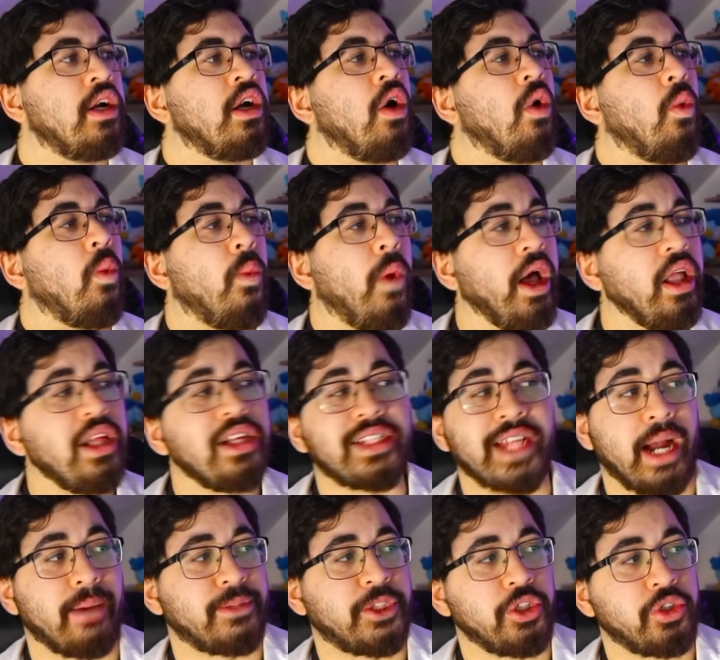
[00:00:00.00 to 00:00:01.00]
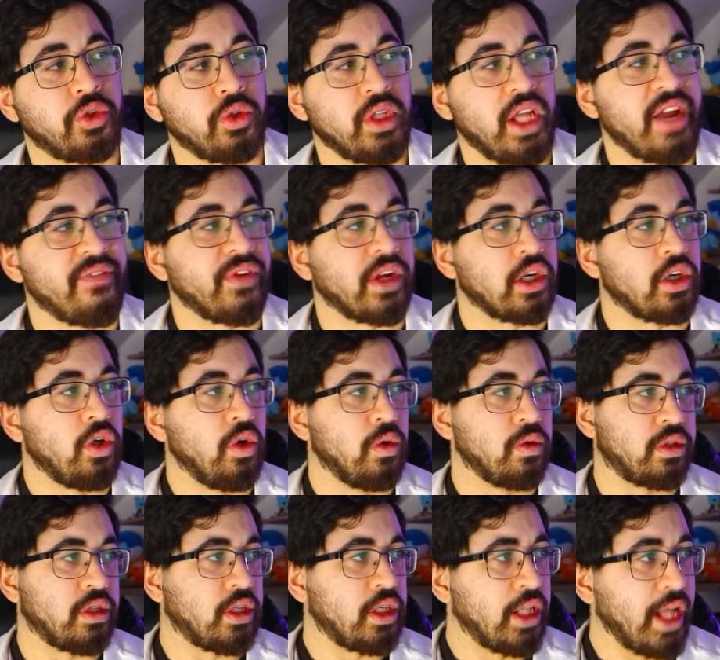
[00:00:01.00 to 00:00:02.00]
Well adapted to life in cold
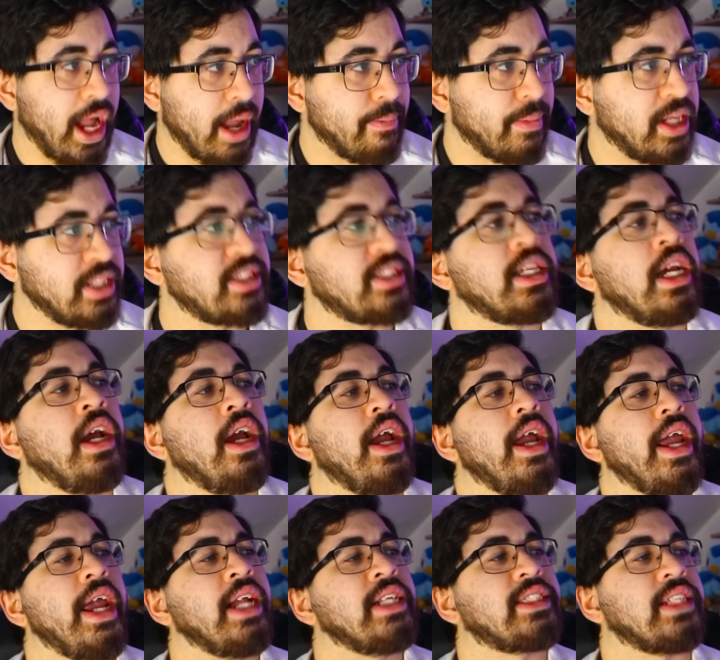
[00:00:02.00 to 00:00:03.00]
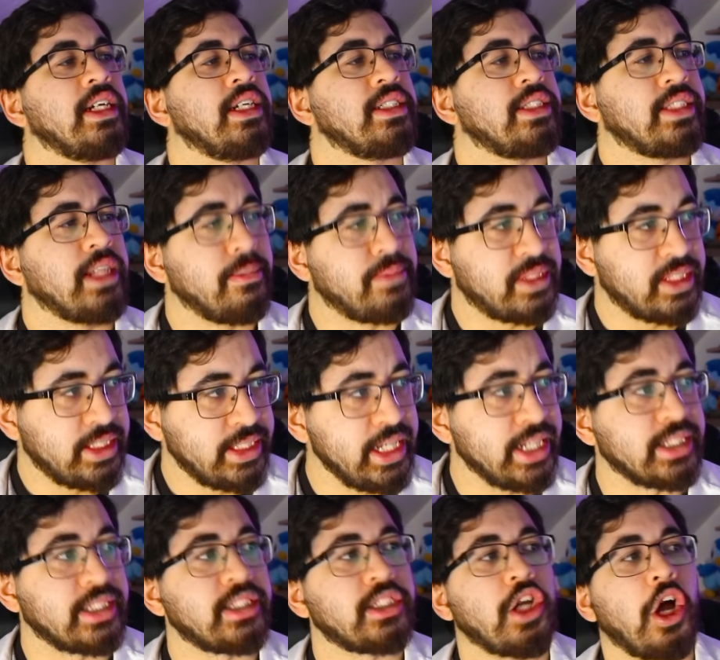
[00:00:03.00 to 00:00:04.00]
climates, it
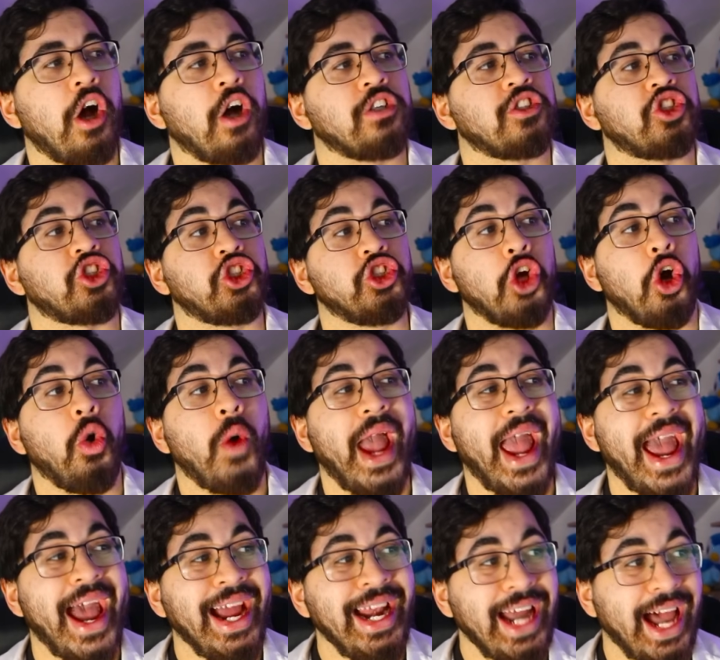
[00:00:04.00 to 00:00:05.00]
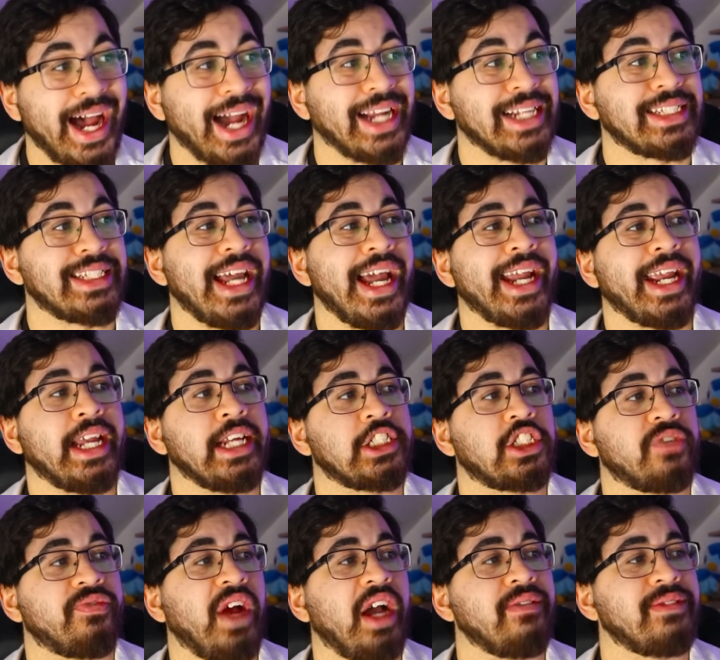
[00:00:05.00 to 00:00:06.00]
subsists on snow and ice and can
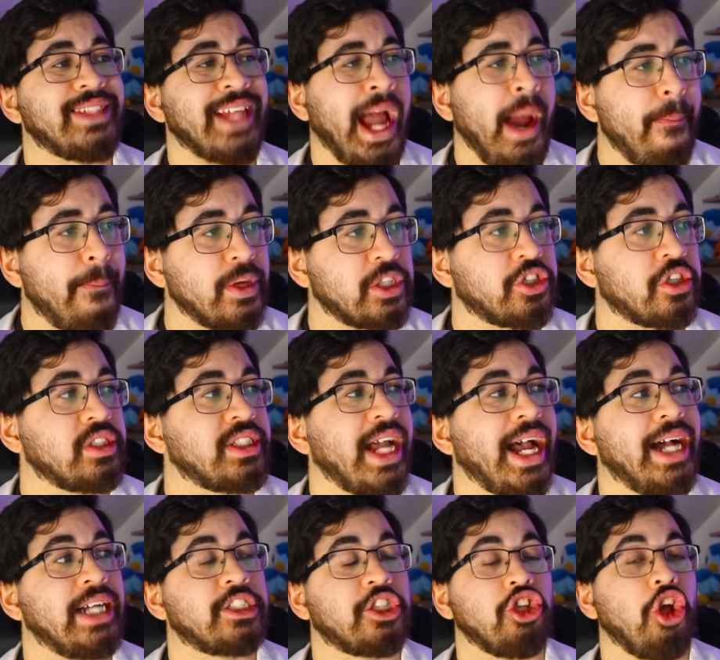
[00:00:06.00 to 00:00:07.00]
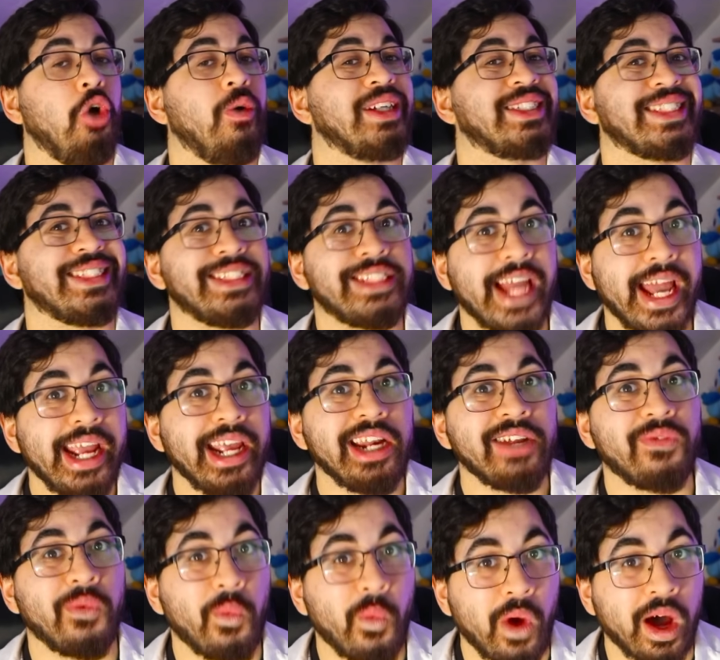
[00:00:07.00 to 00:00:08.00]
survive temperatures as low as
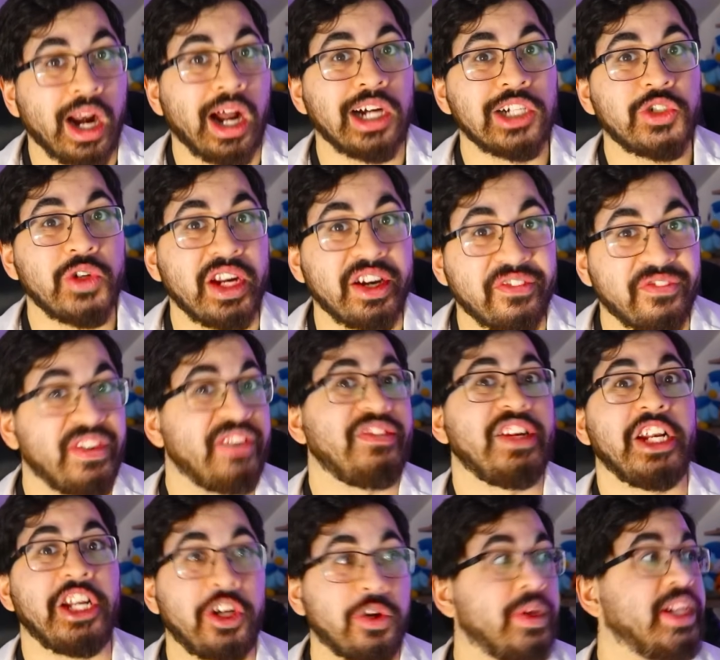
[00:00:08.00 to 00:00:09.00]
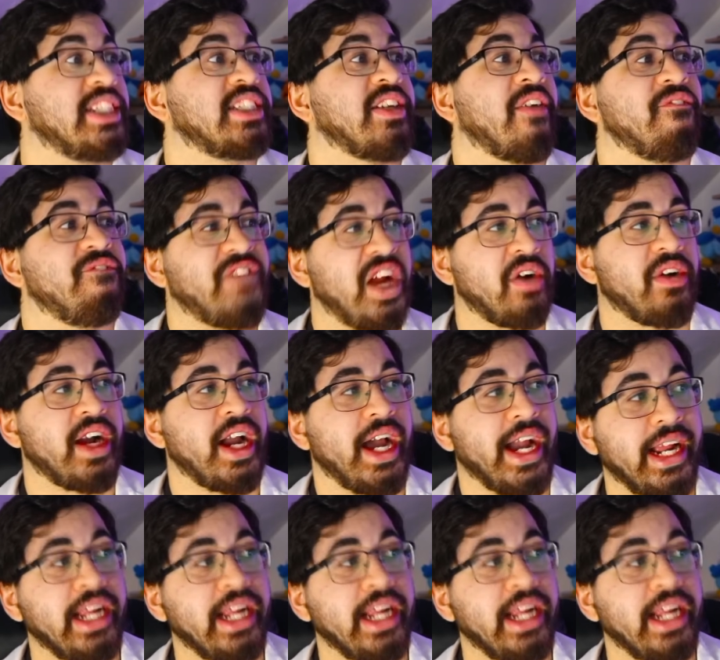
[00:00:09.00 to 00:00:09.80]
-150 degrees Fahrenheit.